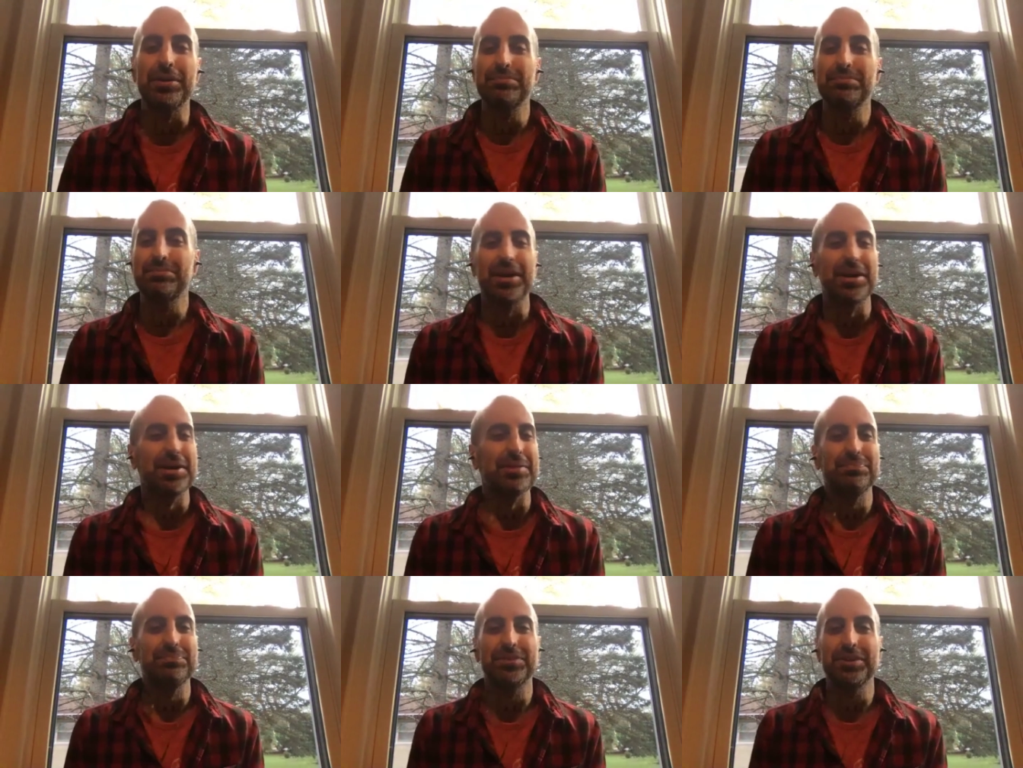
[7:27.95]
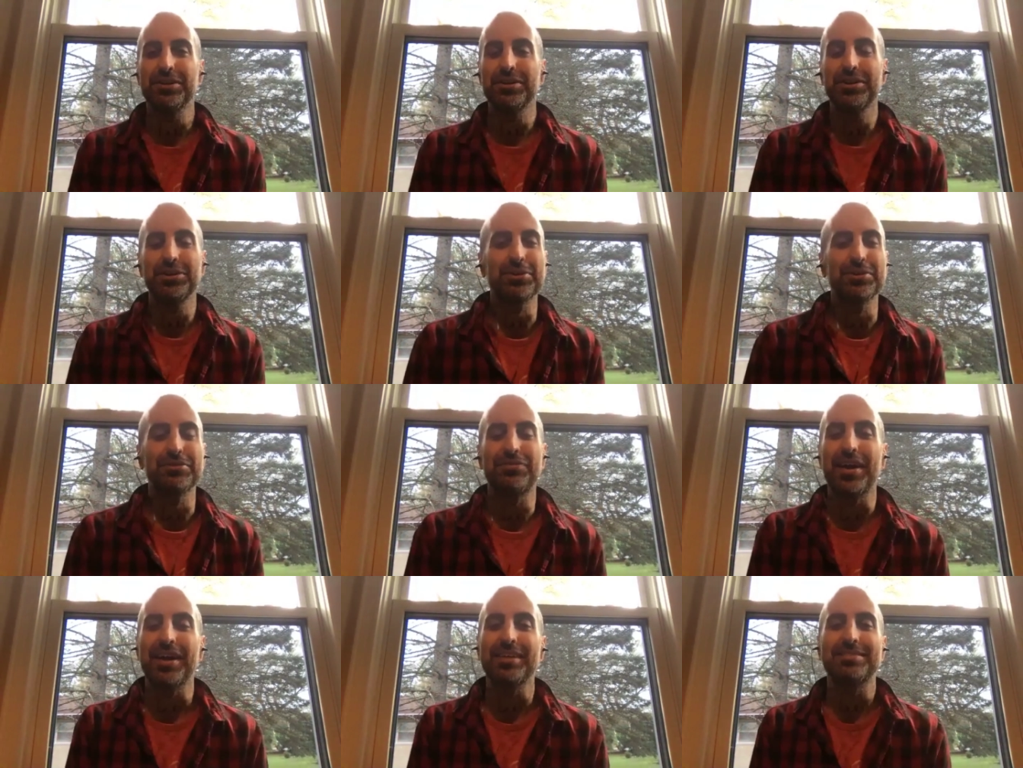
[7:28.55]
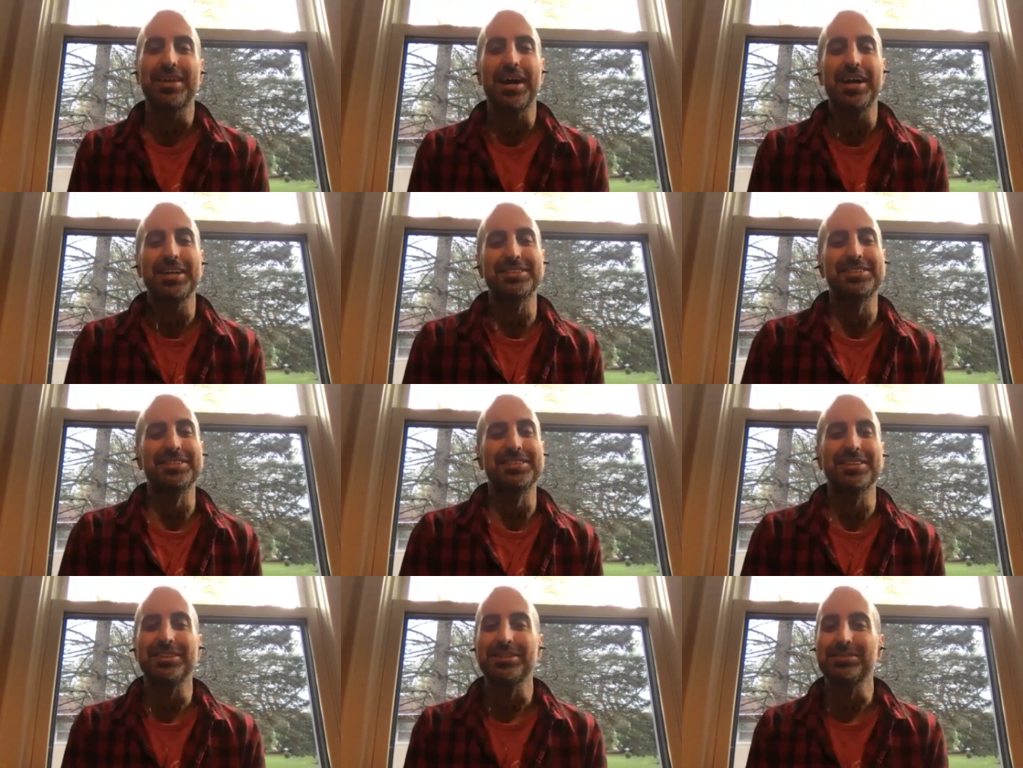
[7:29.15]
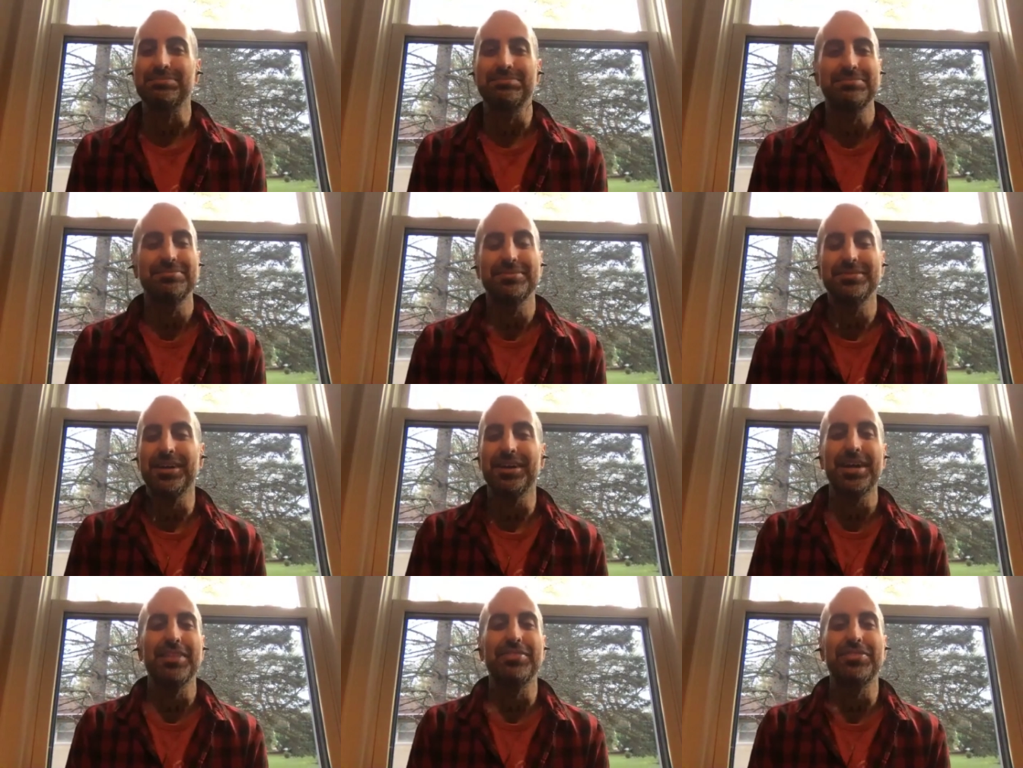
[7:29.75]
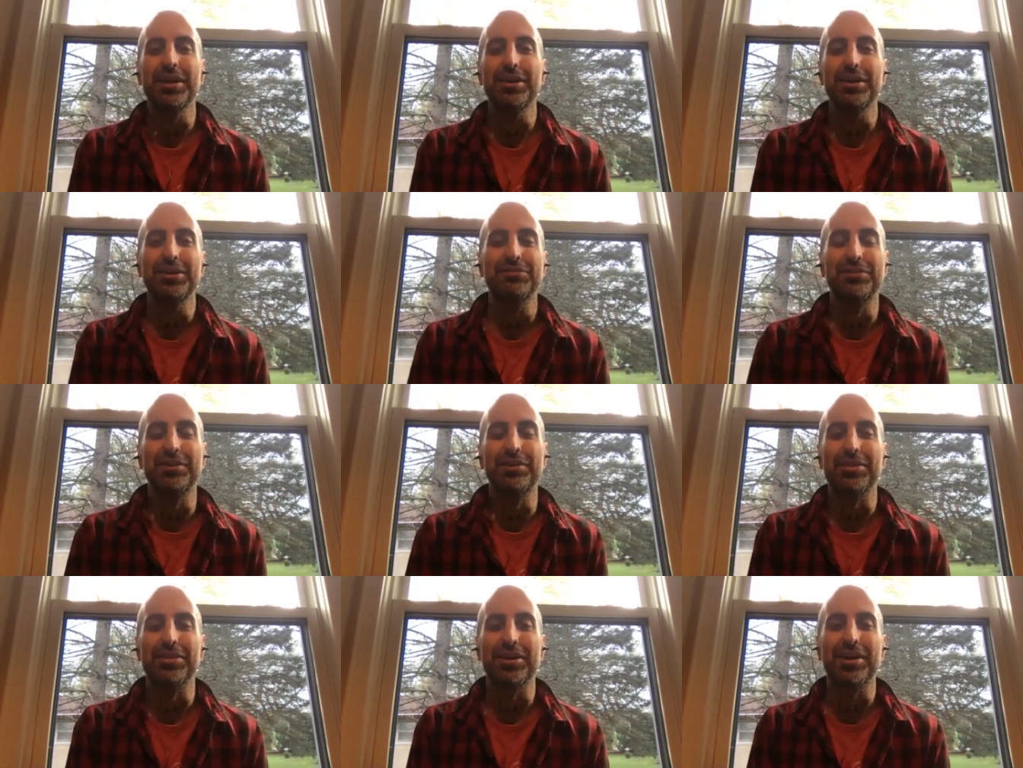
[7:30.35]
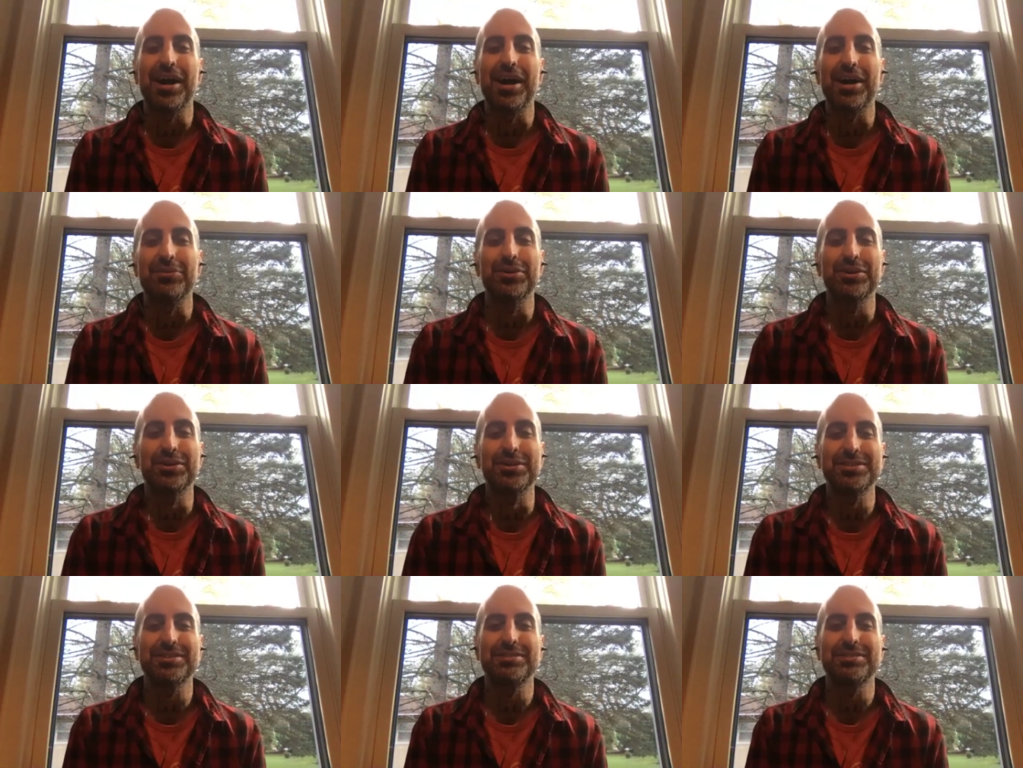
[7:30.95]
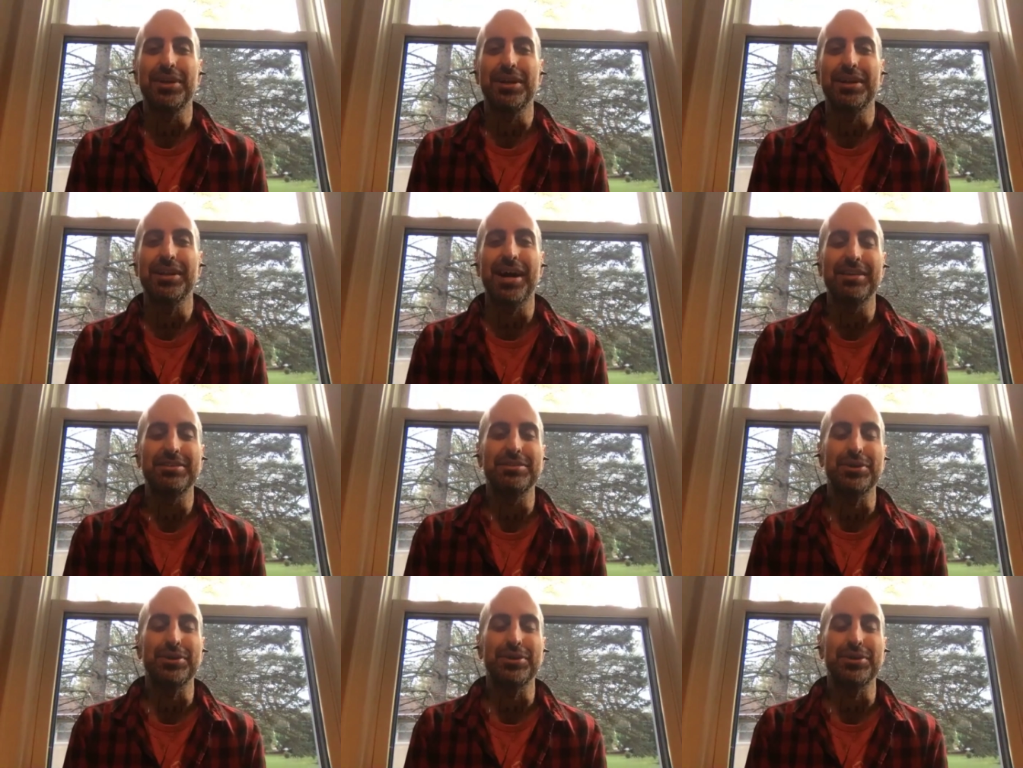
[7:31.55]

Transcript: And you're doing fantastic. And again, thank you for all the kind words. Mean a lot to me.